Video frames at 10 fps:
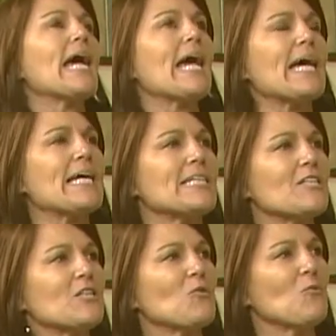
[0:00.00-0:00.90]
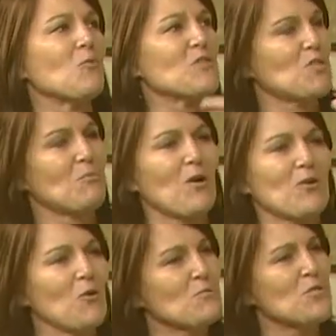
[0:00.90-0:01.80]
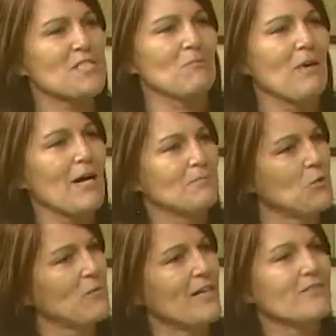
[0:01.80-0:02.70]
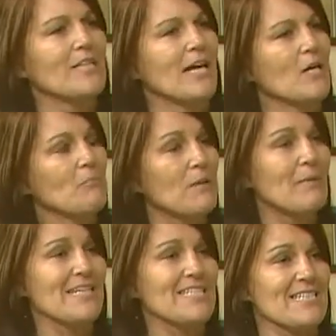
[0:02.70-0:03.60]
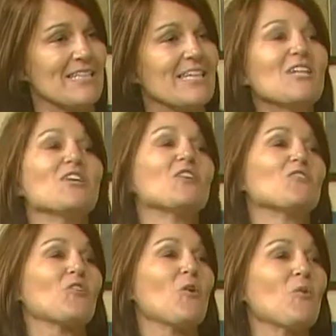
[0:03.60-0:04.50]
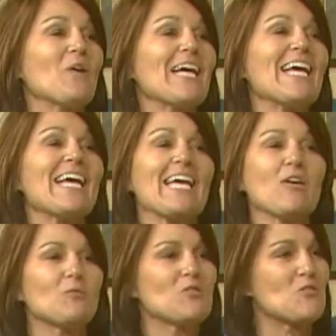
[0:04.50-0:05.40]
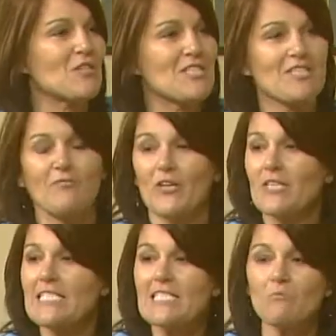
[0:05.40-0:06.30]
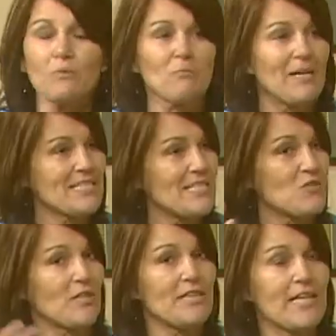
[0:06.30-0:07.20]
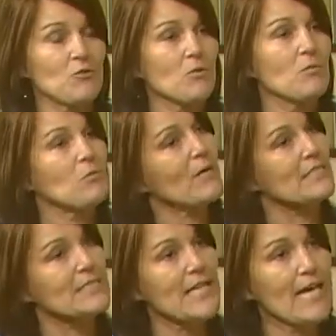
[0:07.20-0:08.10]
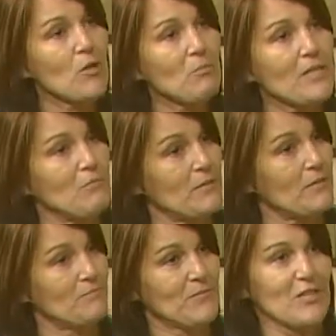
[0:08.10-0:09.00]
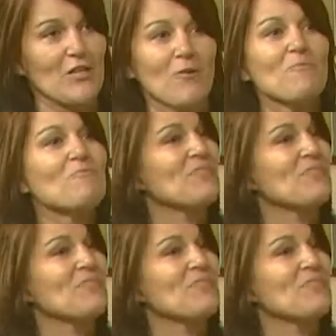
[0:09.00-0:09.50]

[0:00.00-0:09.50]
and when she brought it home, she said, "Mom, don't we have to lock up my medicine?" So. It was just a very simple message, mm -hmm. and mm-hmm. that's what we want to tell people. That's you know? how you want